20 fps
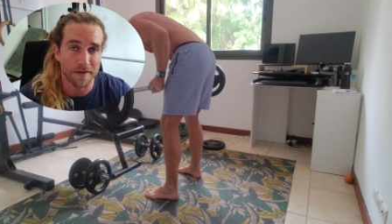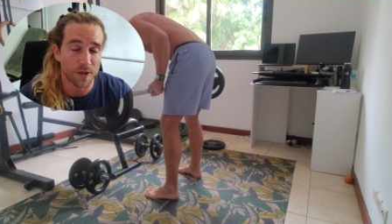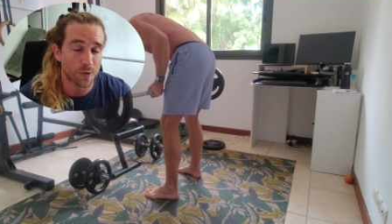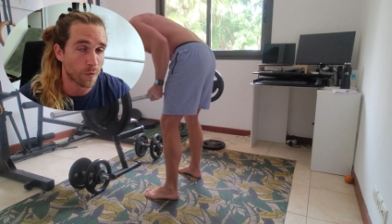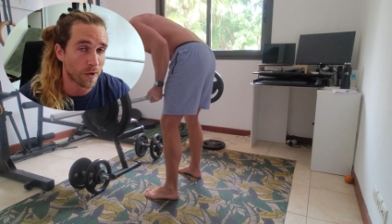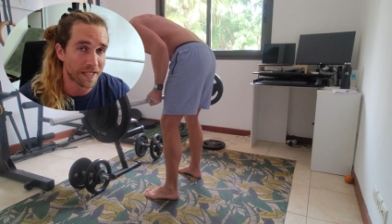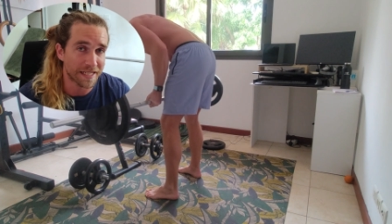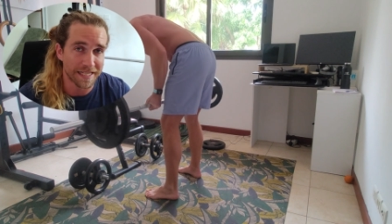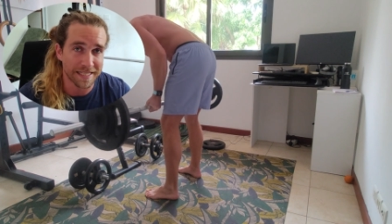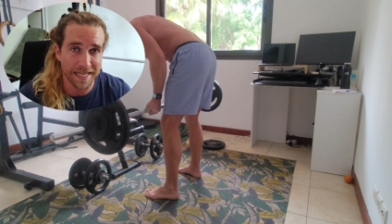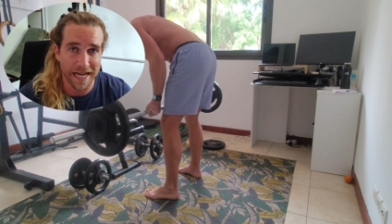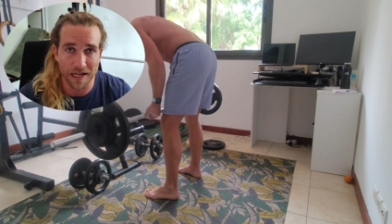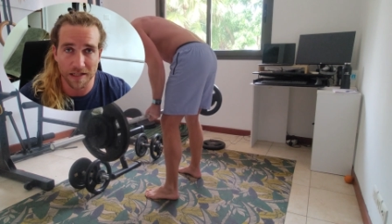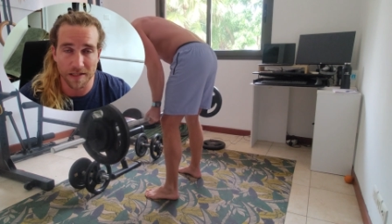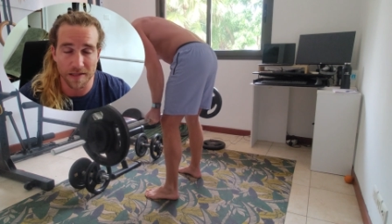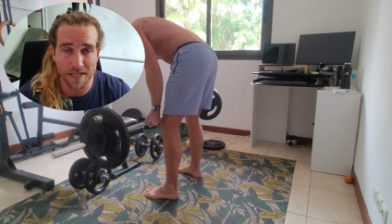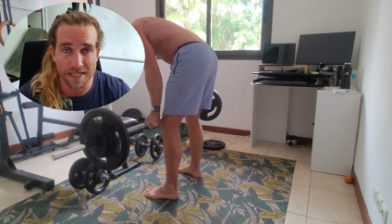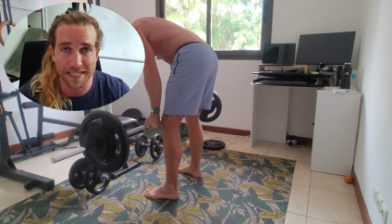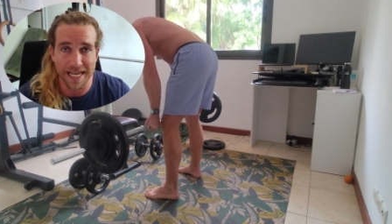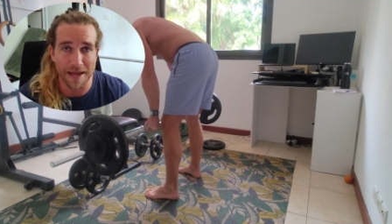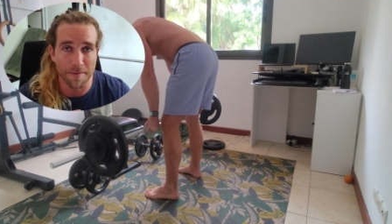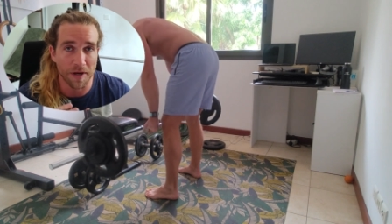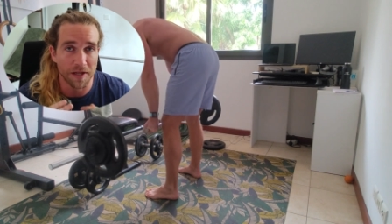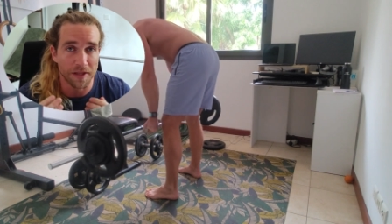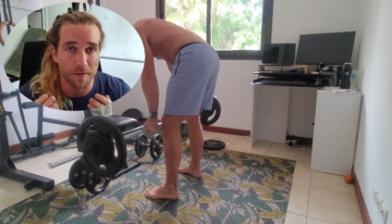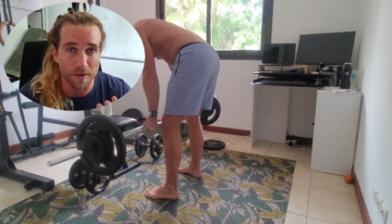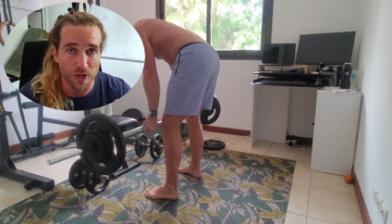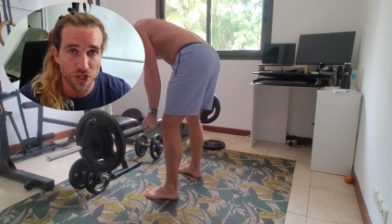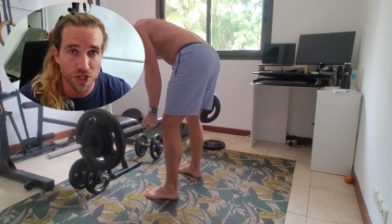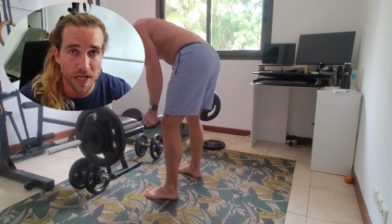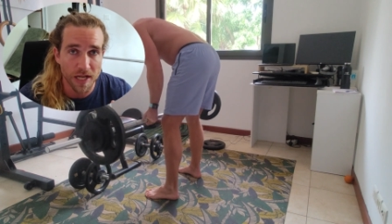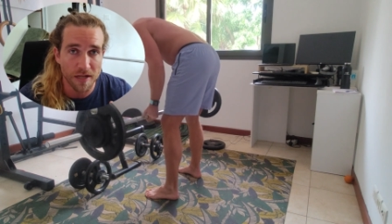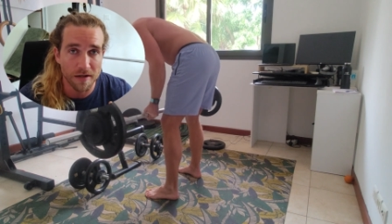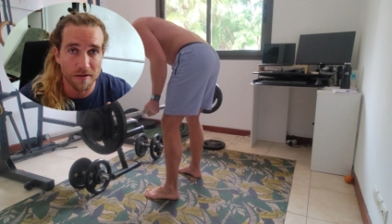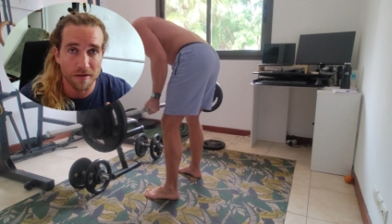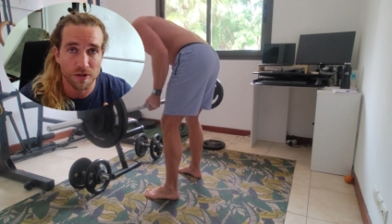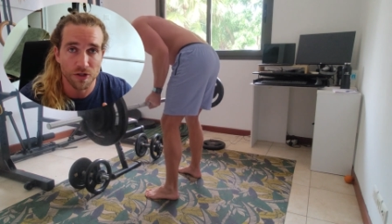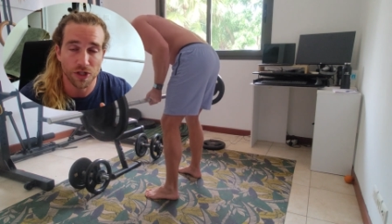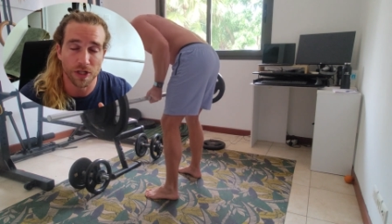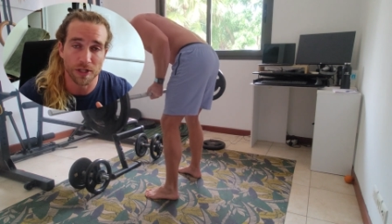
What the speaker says: This works exactly the same on the machine.